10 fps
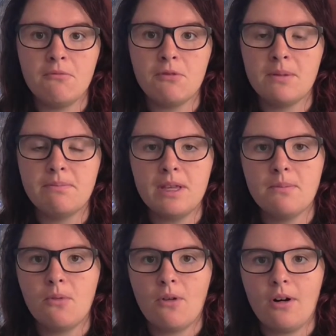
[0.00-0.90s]
it would be a
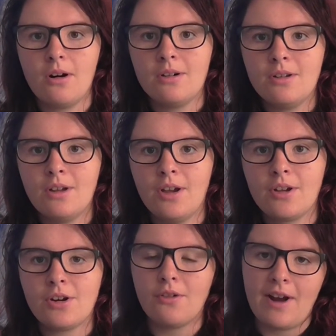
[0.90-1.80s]
more
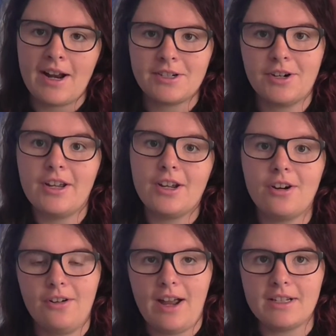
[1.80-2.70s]
correct or
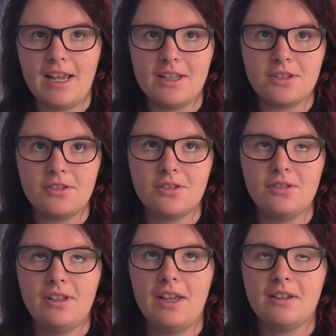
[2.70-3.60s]
incorrect answer.
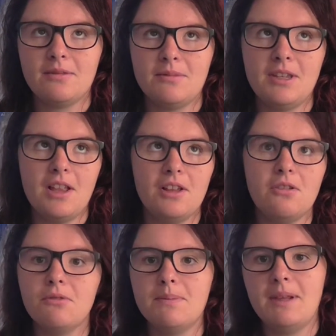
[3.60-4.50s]
So like
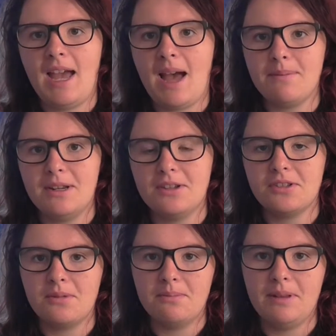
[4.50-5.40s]
yellow would be
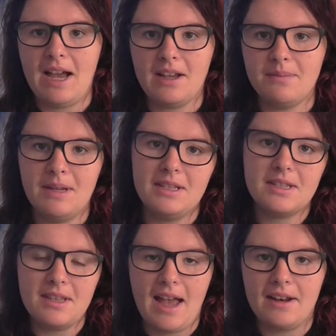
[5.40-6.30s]
happiness or black
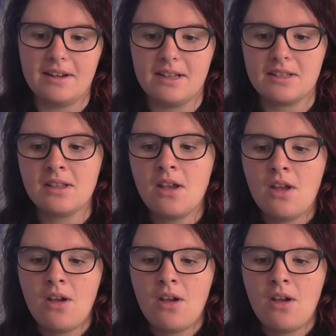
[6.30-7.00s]
means sadness.